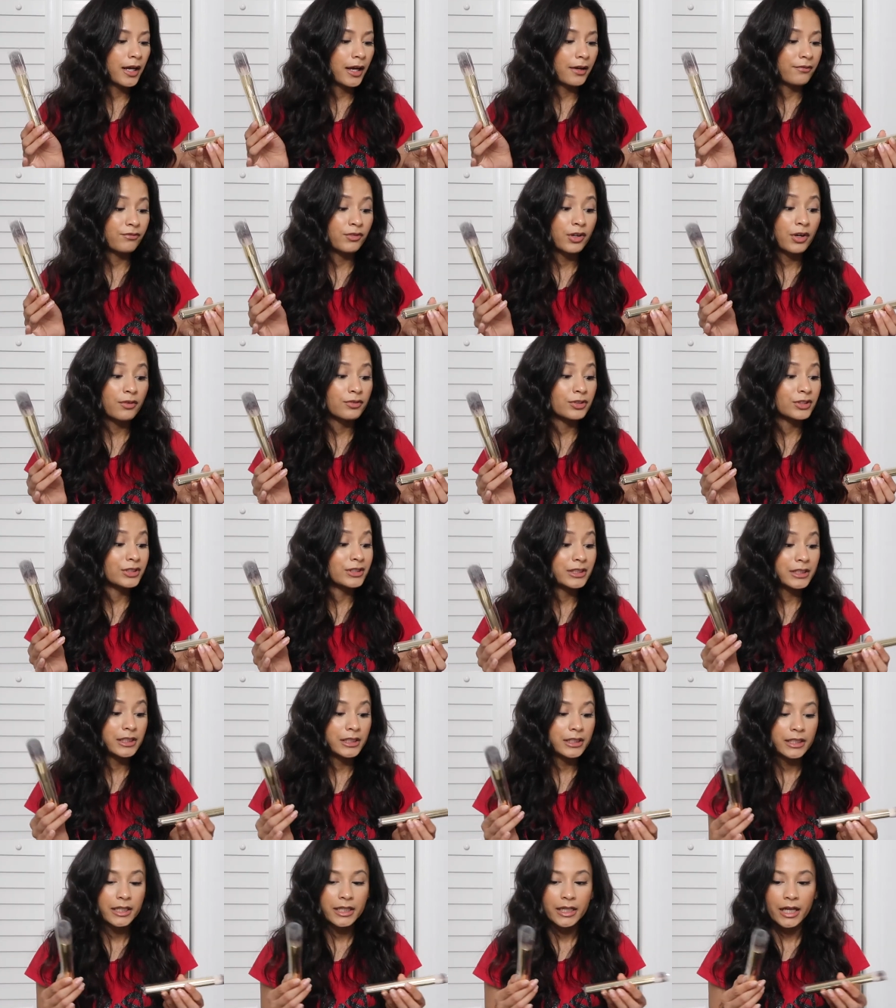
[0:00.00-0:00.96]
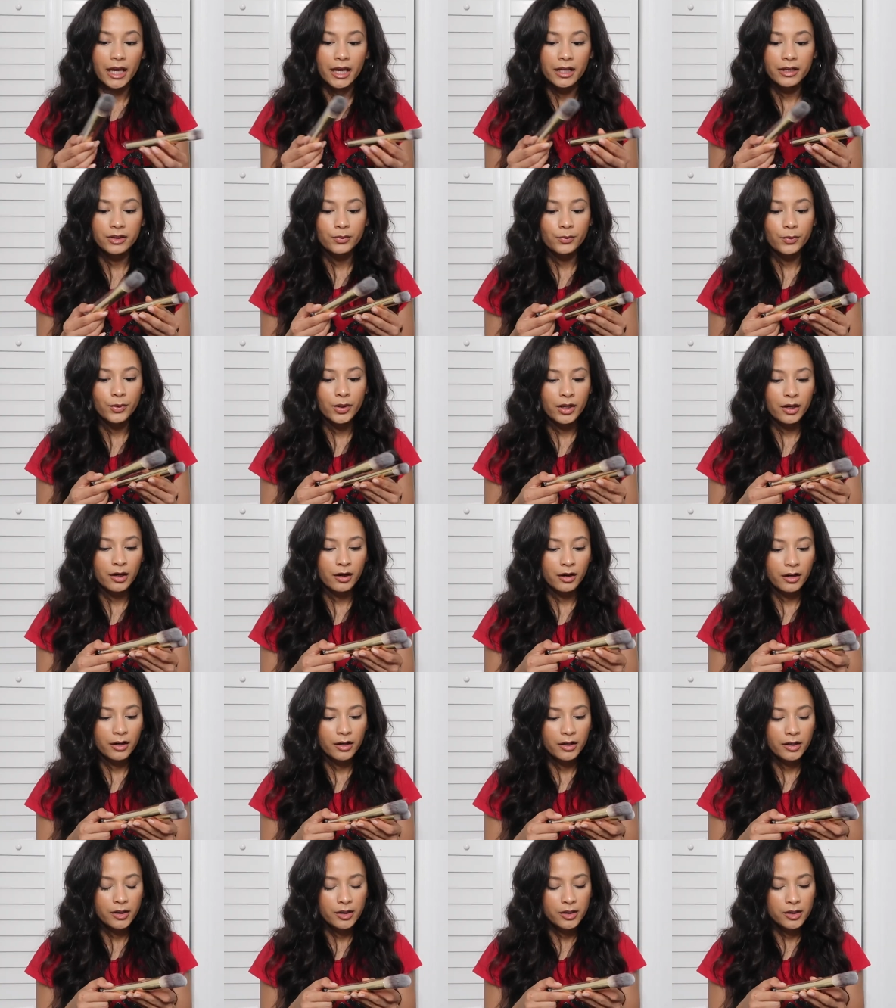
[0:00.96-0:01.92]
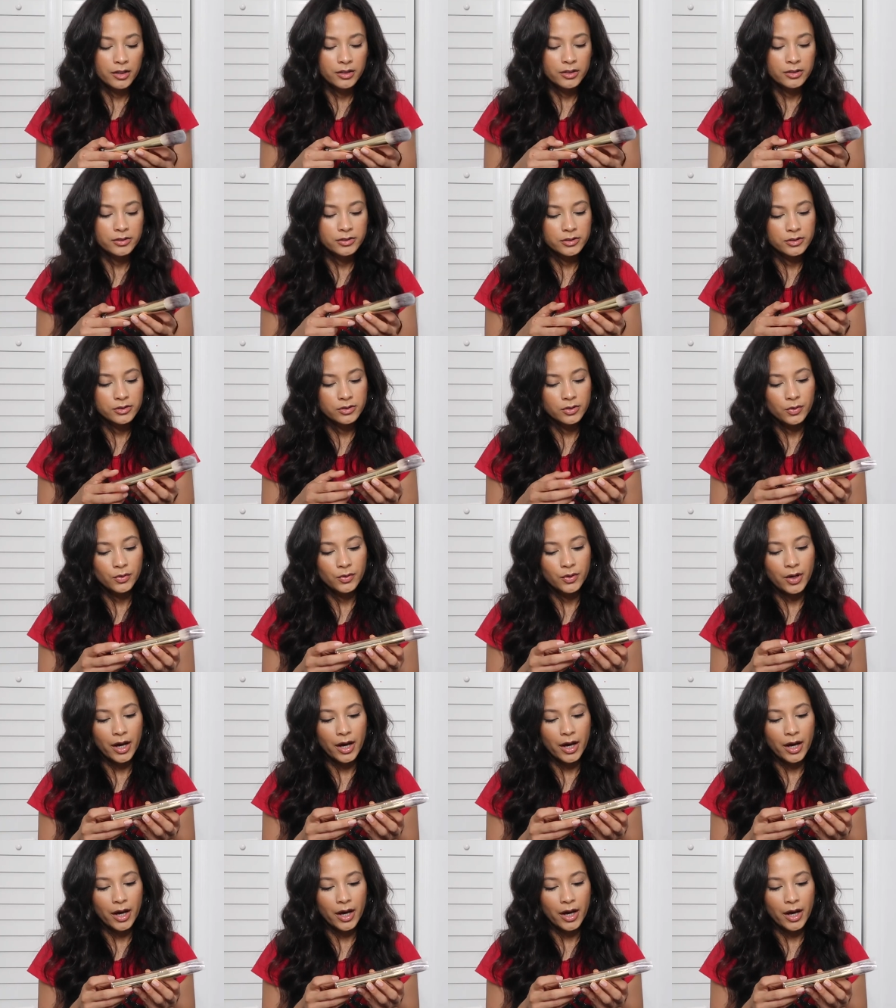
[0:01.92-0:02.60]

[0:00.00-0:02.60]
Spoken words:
I've never seen it anywhere, so